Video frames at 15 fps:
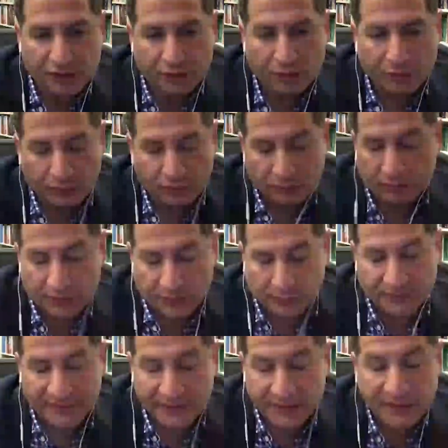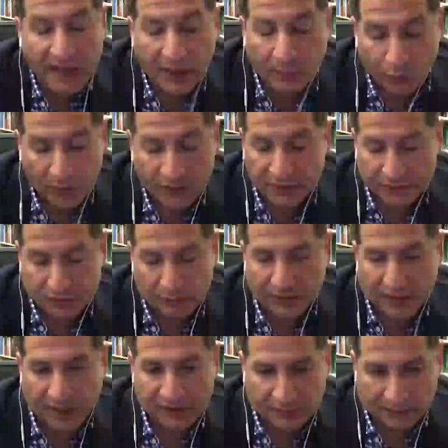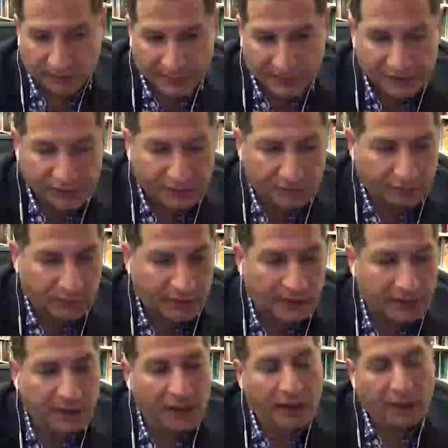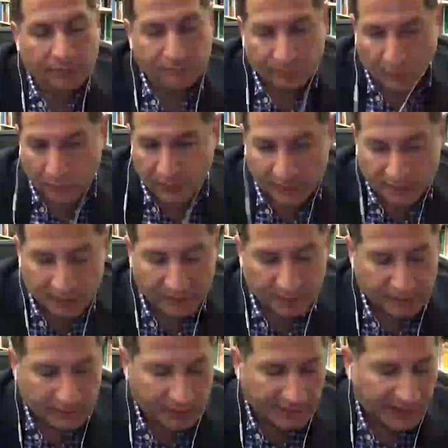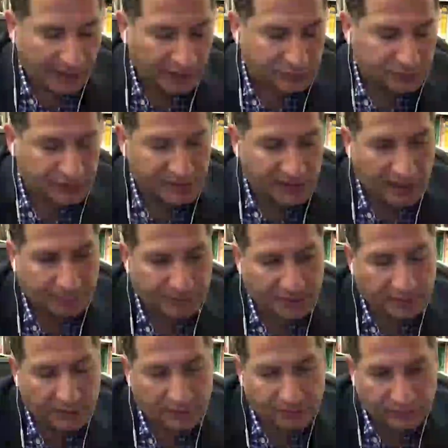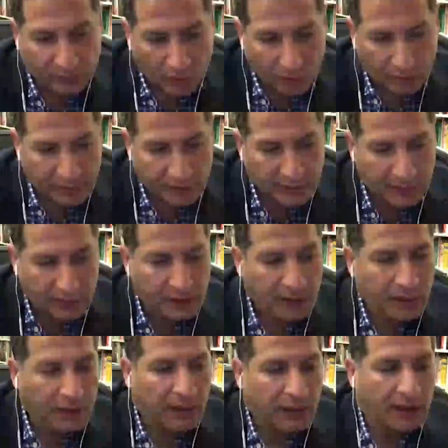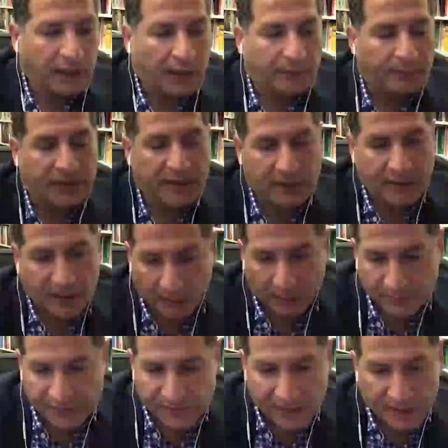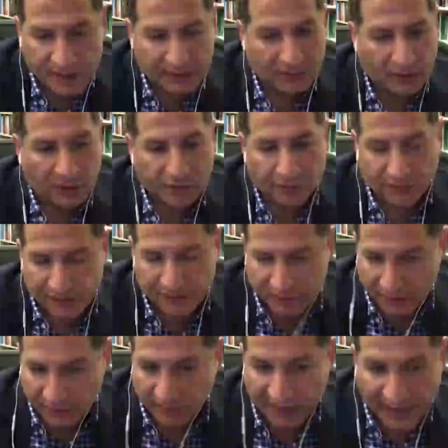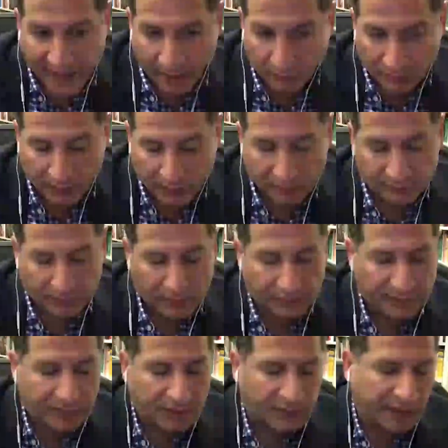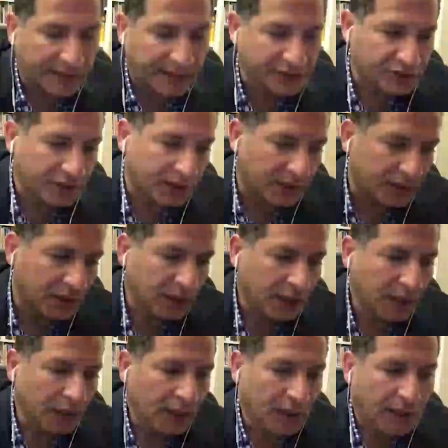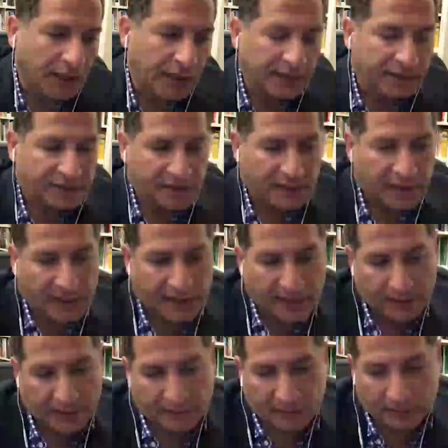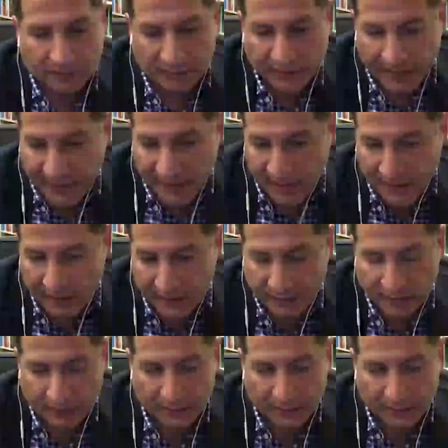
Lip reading: who did not win the 2000 election. Right, voting the counts are stopped in Florida. He comes in under this cloud of the election. It's a delayed,